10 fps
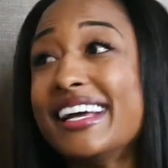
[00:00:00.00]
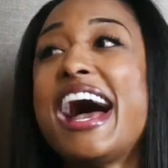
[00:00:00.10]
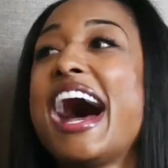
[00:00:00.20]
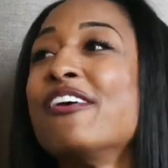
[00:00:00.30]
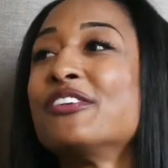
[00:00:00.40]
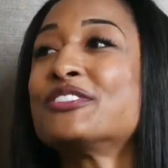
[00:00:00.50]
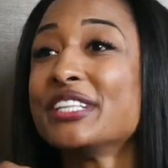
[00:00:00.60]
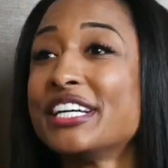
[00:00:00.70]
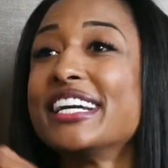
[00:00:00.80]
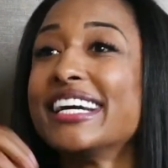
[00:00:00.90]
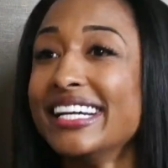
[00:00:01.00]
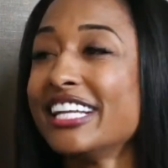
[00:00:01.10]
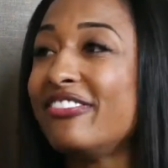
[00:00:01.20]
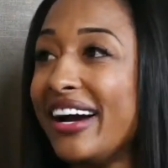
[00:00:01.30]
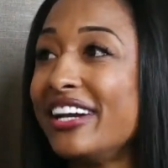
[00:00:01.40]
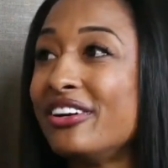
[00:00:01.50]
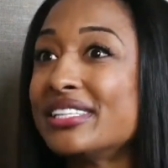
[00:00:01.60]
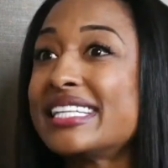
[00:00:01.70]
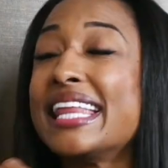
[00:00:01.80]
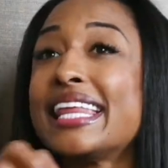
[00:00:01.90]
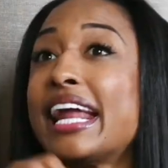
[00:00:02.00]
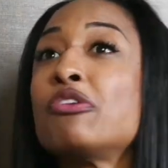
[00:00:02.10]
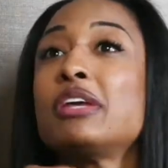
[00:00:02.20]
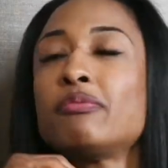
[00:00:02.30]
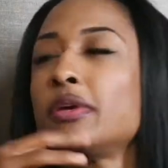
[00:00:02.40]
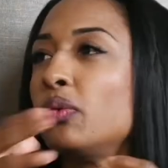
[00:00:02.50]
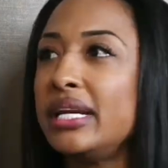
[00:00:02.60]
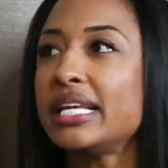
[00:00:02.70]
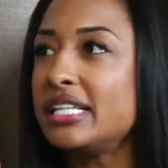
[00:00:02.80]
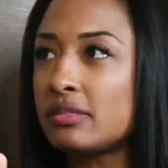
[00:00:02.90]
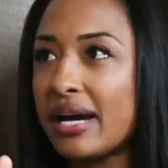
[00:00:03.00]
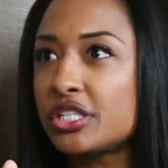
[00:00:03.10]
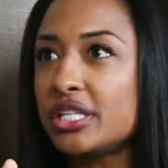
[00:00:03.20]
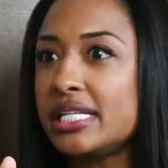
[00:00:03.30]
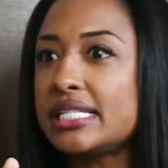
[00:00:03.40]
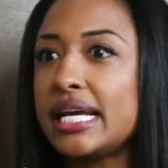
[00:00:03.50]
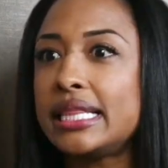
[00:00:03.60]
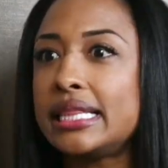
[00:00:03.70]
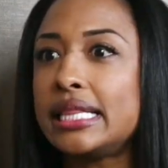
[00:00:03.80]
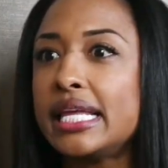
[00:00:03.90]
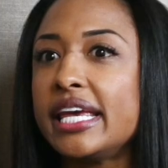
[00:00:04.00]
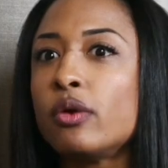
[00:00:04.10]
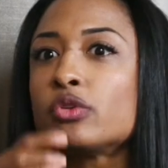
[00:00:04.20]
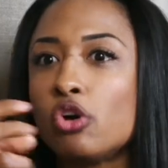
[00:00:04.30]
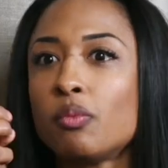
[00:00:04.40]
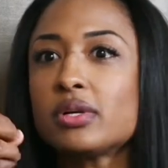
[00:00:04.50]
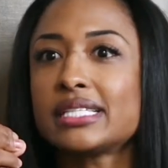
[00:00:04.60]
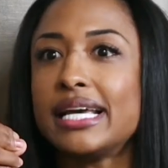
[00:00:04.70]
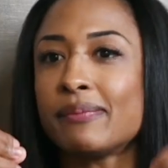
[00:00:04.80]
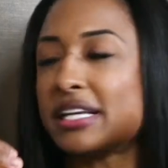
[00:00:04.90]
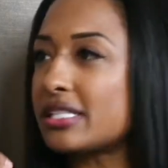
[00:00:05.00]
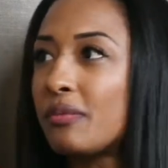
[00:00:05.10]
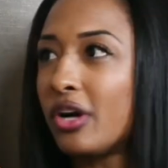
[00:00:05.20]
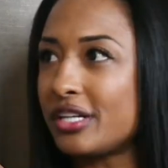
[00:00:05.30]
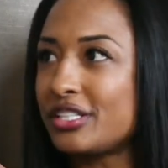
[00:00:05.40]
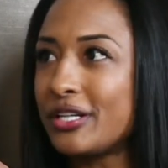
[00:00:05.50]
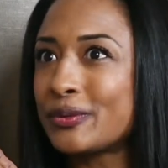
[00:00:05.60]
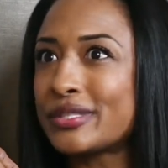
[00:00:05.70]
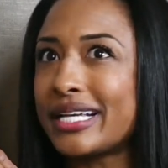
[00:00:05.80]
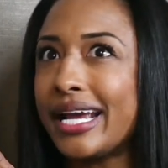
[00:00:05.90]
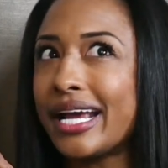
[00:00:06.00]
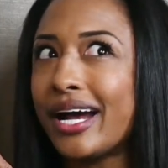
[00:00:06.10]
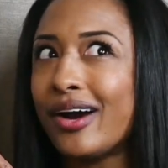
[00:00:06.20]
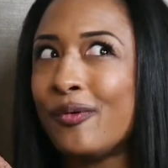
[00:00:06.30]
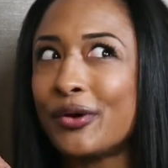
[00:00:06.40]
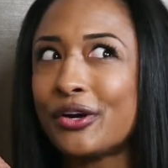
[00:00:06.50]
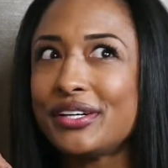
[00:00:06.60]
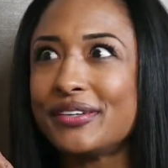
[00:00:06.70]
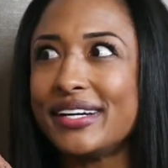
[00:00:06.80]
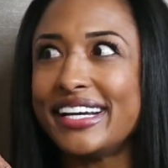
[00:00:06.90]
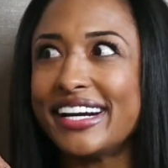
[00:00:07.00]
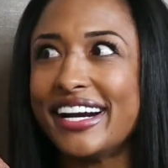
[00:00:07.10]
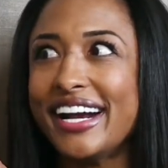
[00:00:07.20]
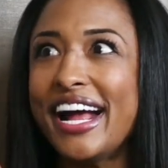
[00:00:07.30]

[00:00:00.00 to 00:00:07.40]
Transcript: I was really good at getting the finals, and then I would even be winning these matches. And it was almost like my subconscious was like, what are we doing here?